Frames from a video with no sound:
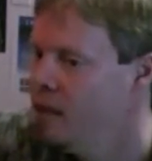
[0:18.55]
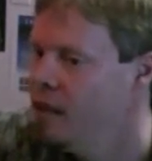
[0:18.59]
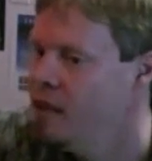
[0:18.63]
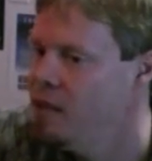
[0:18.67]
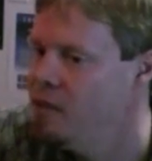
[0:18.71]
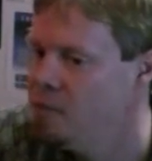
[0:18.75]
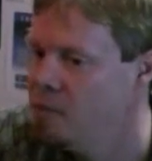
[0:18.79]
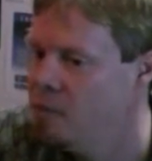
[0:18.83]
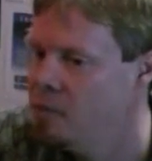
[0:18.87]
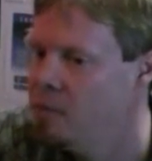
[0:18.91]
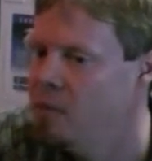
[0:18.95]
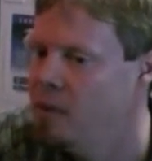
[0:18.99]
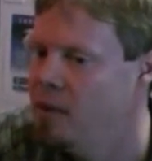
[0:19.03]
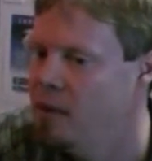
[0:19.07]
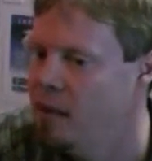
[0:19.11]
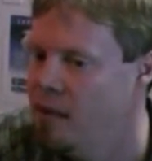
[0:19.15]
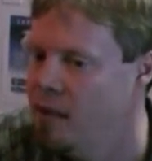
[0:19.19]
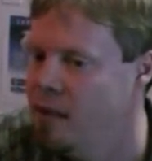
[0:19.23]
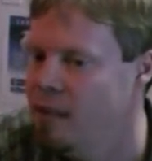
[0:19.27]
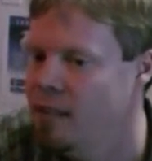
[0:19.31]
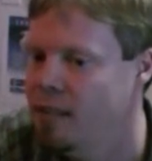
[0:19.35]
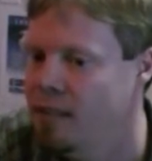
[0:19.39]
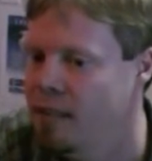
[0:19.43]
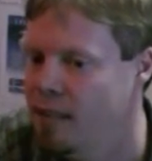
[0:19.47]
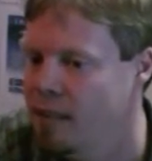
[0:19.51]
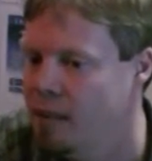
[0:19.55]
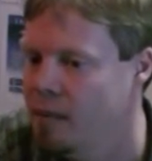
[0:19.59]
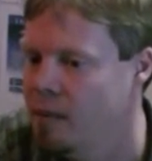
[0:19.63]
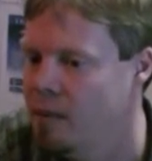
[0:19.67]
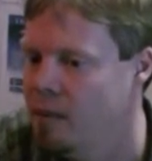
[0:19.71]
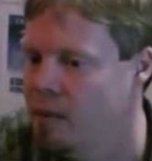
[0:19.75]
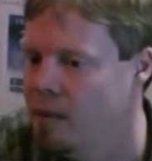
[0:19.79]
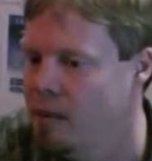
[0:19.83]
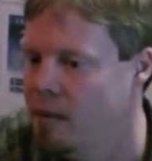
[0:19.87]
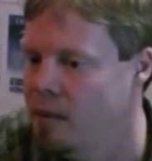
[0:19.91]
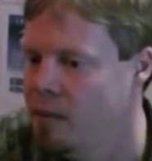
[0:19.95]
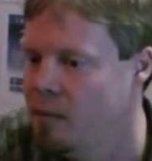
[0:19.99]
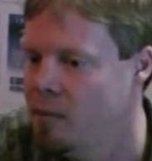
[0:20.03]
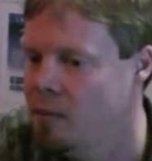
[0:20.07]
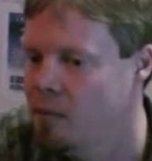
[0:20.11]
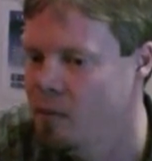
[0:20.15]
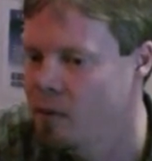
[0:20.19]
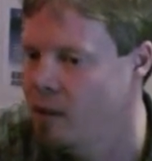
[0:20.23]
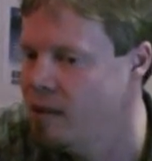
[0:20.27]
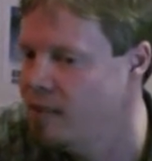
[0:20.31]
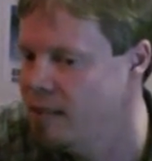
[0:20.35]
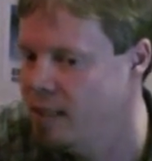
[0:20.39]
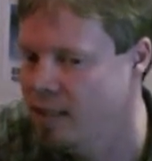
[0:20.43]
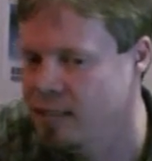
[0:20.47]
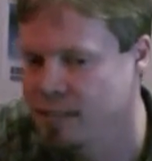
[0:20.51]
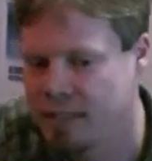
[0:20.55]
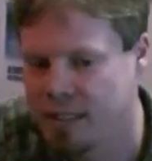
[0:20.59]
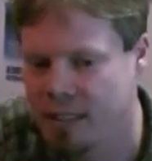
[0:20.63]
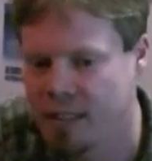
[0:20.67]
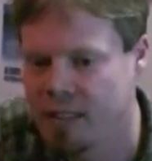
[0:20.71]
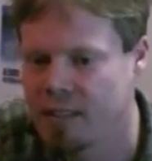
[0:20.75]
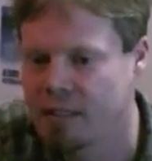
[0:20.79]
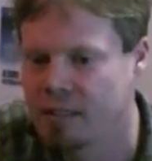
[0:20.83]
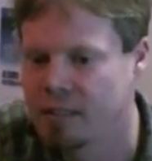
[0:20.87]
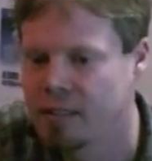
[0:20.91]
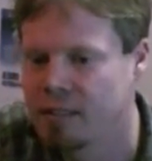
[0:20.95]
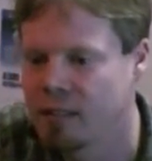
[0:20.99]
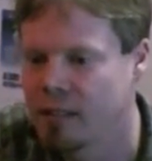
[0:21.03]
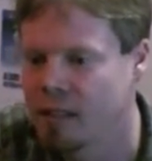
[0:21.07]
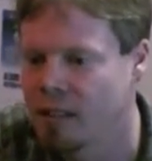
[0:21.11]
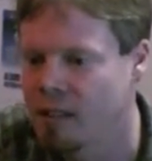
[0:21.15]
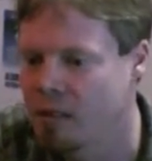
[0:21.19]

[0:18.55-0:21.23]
Gettysburg, PA. Yeah. We're right downtown.